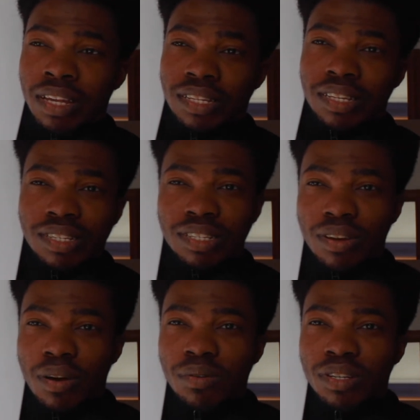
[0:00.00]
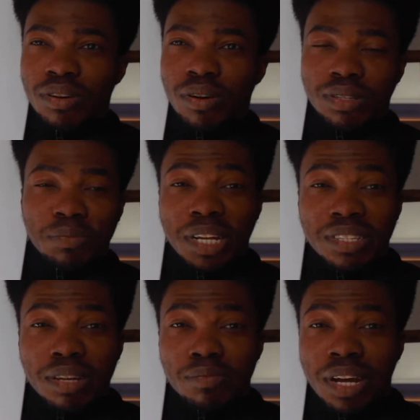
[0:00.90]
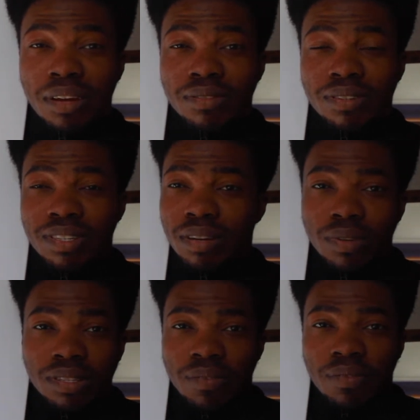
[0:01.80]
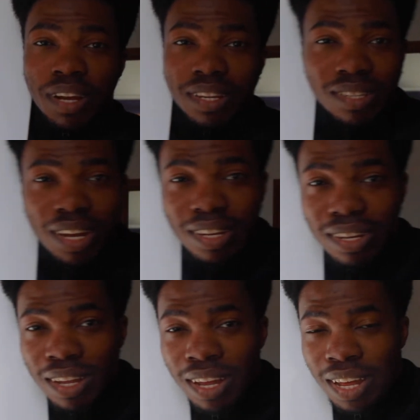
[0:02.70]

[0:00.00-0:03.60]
This only cost about £10 because I went to Flying Tiger.